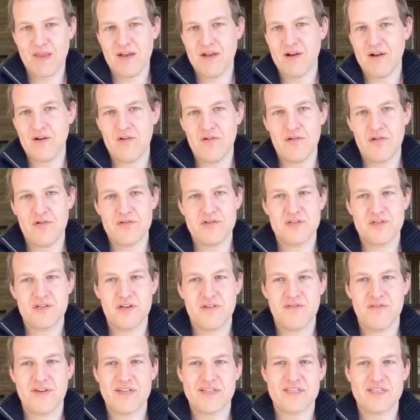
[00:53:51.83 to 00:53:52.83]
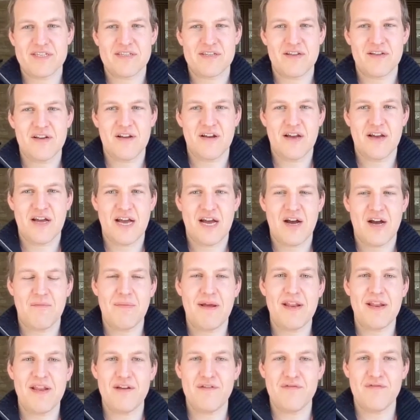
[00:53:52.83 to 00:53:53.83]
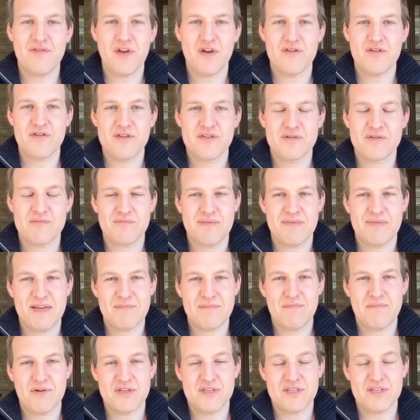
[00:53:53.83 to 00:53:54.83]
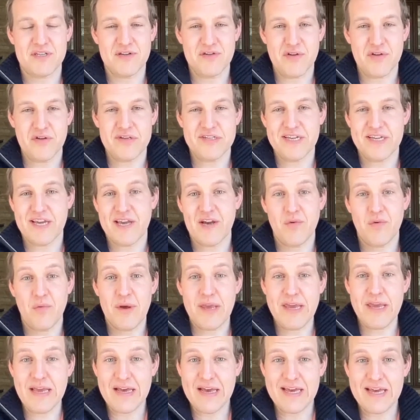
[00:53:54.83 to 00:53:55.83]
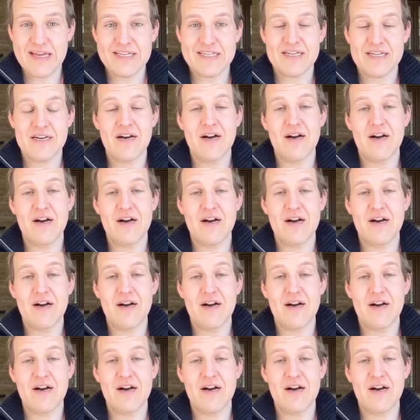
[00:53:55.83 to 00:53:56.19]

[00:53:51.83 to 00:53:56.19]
or service, you know, how many of those people are still using it a week later,